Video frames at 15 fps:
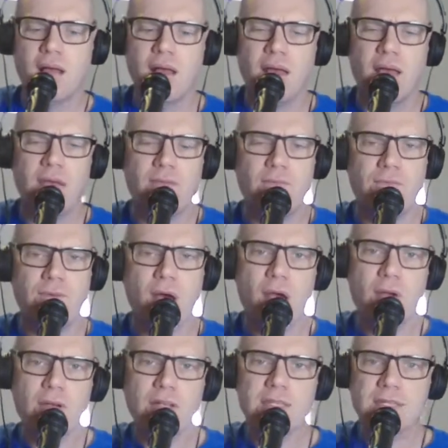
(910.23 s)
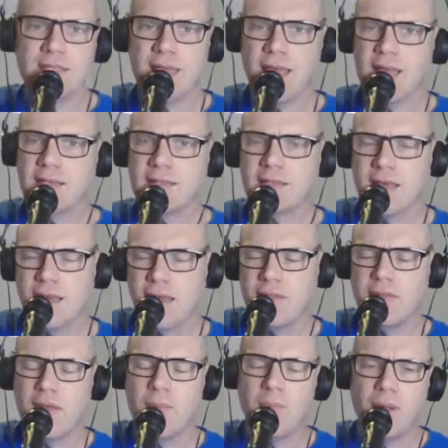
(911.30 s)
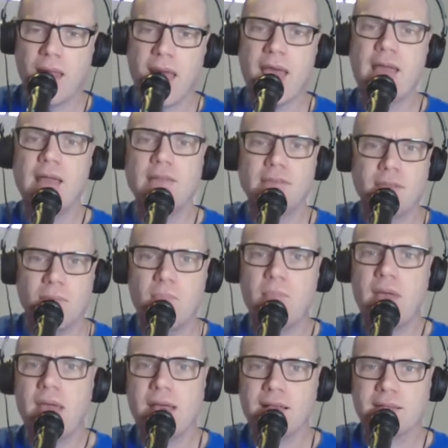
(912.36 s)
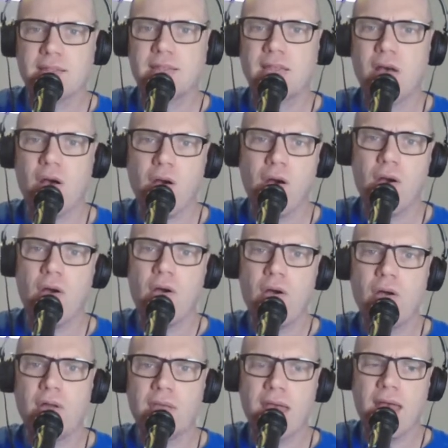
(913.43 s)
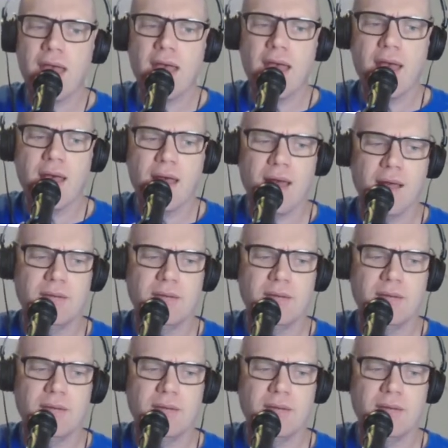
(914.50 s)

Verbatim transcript: And four and six, they played the mix, oh yeah.